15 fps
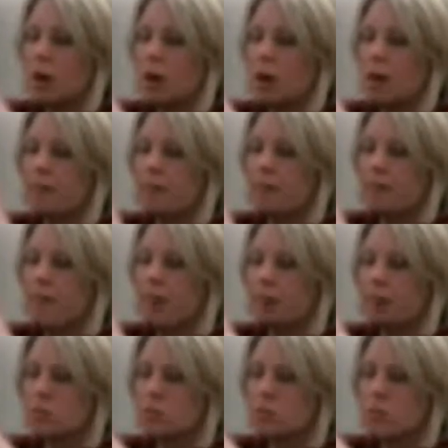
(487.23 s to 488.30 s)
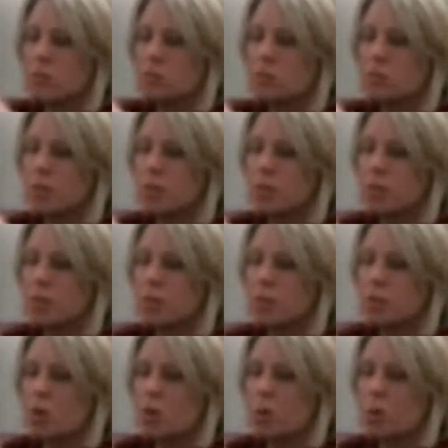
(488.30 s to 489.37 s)
And the microscopes, I want
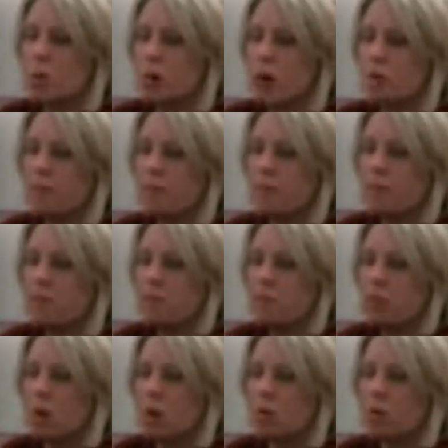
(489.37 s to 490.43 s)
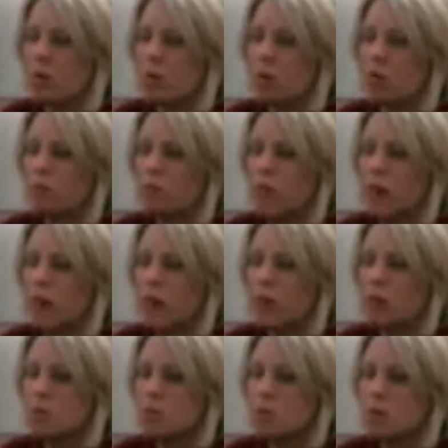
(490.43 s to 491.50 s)
you to know bright field, dark field,
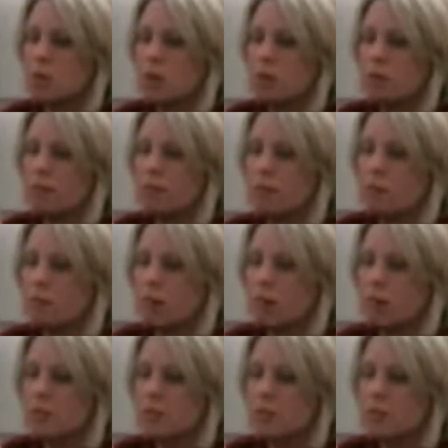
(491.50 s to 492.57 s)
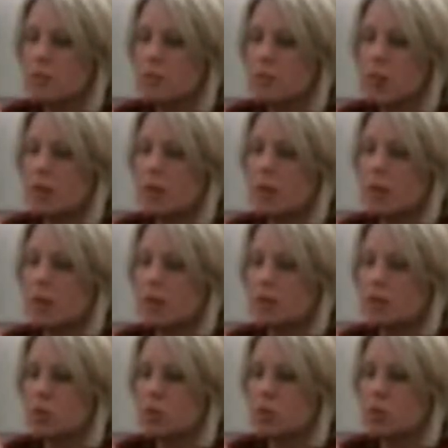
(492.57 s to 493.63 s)
phase, fluorescence, and
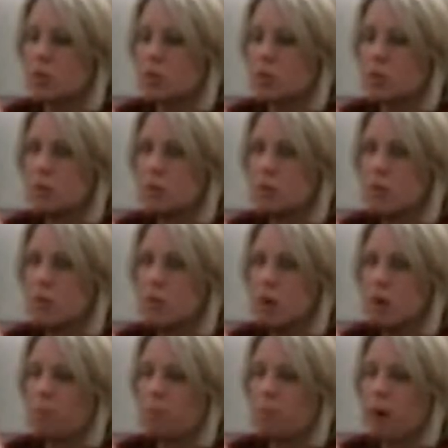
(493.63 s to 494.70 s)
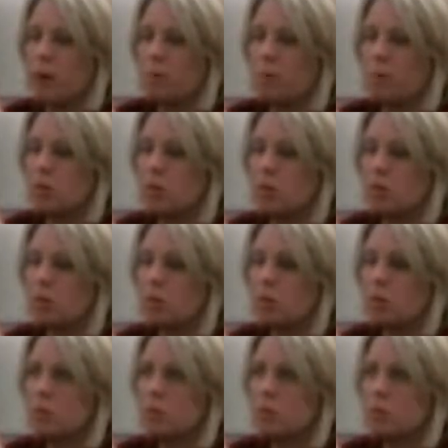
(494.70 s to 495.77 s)
electron. Bright field,
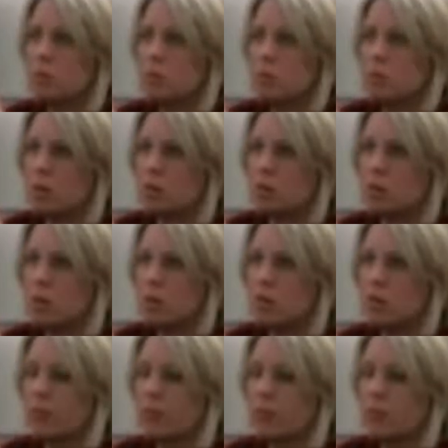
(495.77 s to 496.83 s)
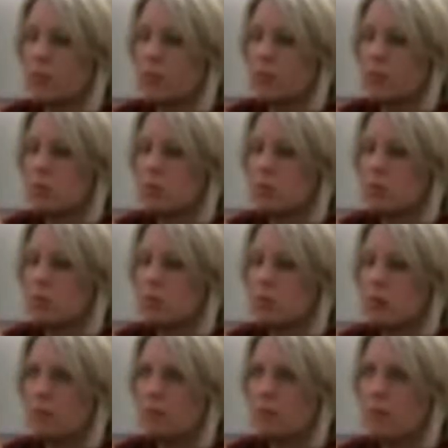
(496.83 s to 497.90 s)
dark field,
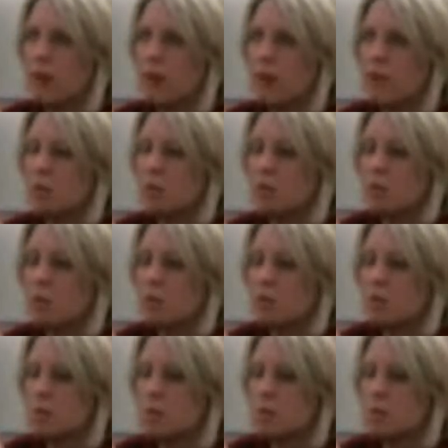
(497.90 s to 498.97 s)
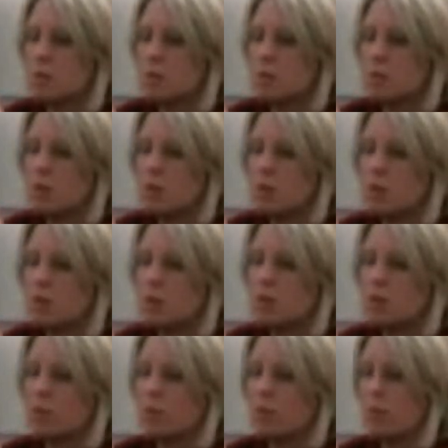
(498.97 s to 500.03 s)
phase,
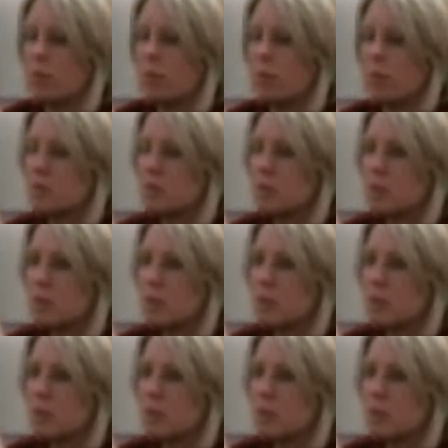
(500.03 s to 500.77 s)
fluorescence,